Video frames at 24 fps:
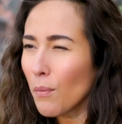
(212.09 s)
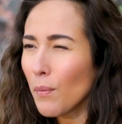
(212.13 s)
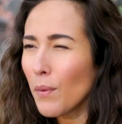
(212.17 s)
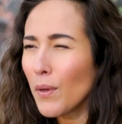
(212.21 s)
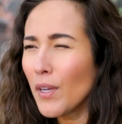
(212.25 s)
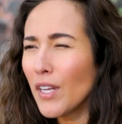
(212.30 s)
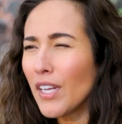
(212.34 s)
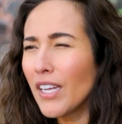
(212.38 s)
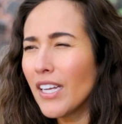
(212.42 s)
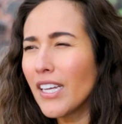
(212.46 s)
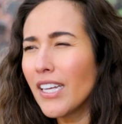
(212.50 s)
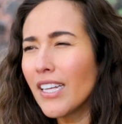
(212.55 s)

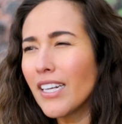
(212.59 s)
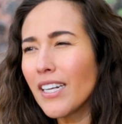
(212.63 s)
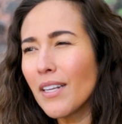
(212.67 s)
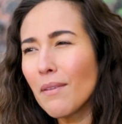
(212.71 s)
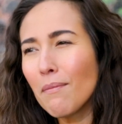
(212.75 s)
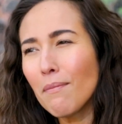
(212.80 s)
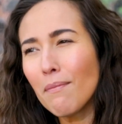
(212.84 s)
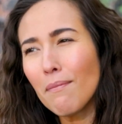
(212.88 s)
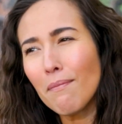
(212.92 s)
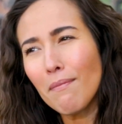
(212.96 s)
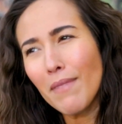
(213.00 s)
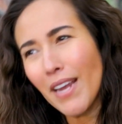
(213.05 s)
but
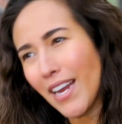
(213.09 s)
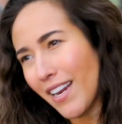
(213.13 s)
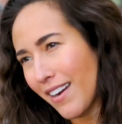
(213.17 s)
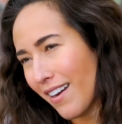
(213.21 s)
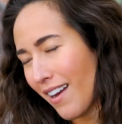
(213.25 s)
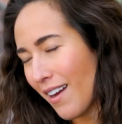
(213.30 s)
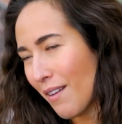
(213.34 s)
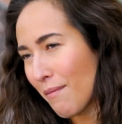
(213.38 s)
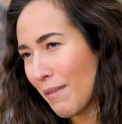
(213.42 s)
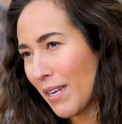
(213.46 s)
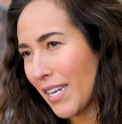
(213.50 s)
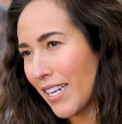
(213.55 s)
it may
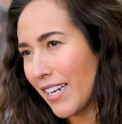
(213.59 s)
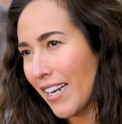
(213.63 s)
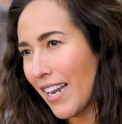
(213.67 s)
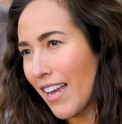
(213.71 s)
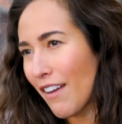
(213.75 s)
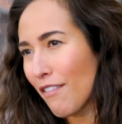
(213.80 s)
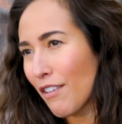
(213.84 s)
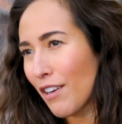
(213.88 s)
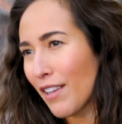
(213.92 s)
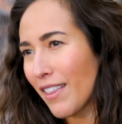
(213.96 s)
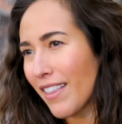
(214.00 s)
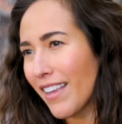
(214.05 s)
not mean
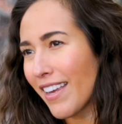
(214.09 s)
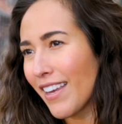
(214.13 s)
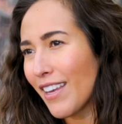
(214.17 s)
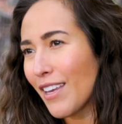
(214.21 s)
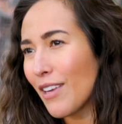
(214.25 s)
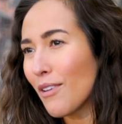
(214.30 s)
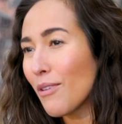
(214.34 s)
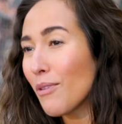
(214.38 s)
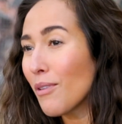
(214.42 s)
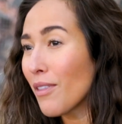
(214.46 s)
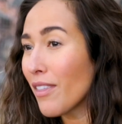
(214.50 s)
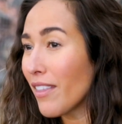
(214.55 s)
everything
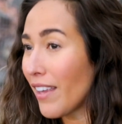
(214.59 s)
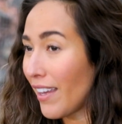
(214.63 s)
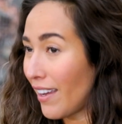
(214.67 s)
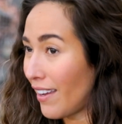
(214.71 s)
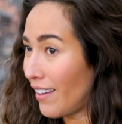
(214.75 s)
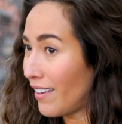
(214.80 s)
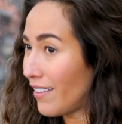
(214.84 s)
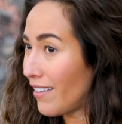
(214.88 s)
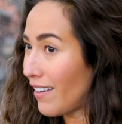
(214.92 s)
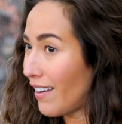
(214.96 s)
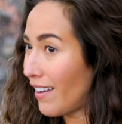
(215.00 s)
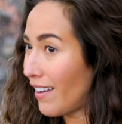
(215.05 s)
you think it